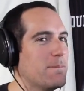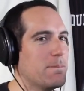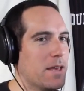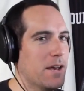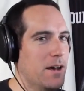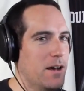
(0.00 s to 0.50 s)

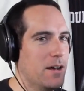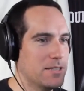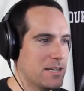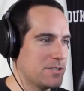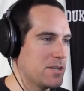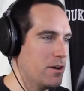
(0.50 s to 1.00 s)
let
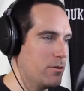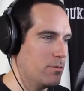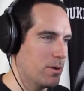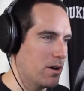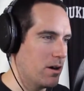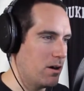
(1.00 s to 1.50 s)
us know.
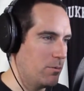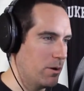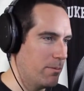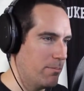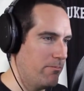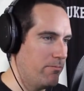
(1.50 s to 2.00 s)
We're
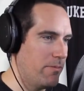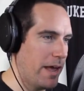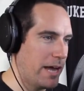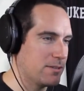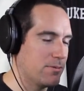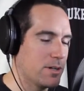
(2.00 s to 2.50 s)

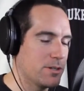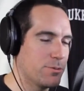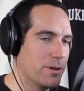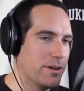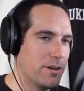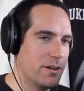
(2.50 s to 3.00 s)
active on
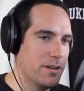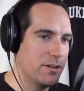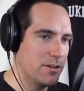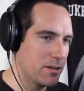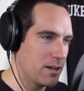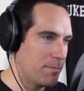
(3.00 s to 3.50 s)
Twitter, and
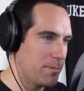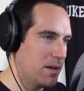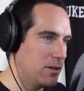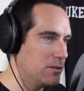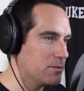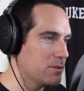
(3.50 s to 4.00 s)
you can comment on
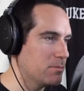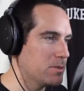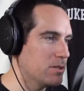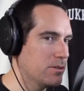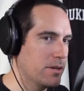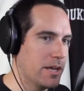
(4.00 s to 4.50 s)
YouTube
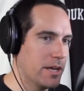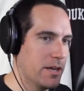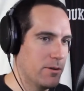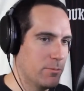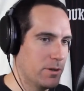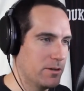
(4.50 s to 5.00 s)
too.
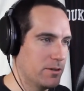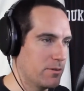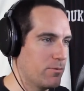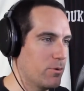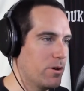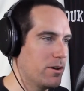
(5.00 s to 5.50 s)
And we look
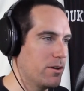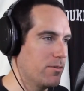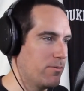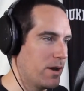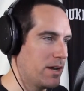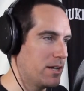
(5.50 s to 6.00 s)
forward to
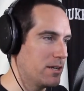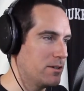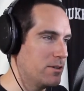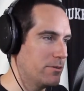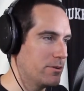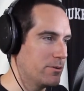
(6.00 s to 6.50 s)
finding
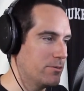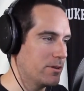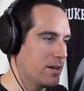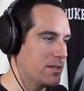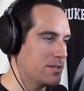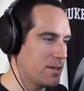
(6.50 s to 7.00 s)
new cool
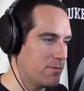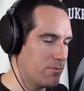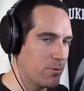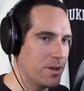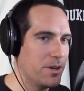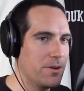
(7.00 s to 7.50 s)
content
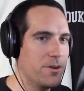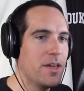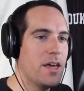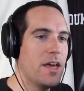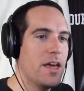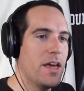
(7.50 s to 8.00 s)
for you.
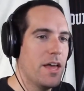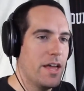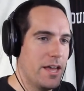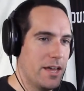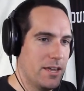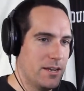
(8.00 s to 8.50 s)

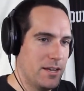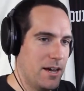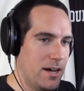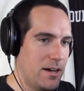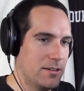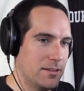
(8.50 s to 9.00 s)
And
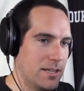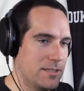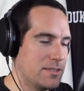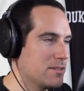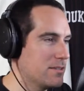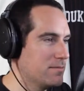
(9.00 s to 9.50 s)

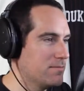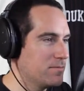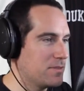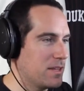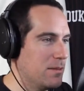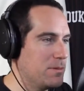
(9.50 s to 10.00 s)
let's
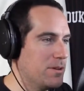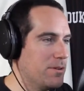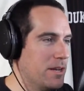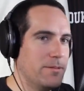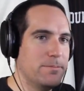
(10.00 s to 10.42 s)
keep doing it.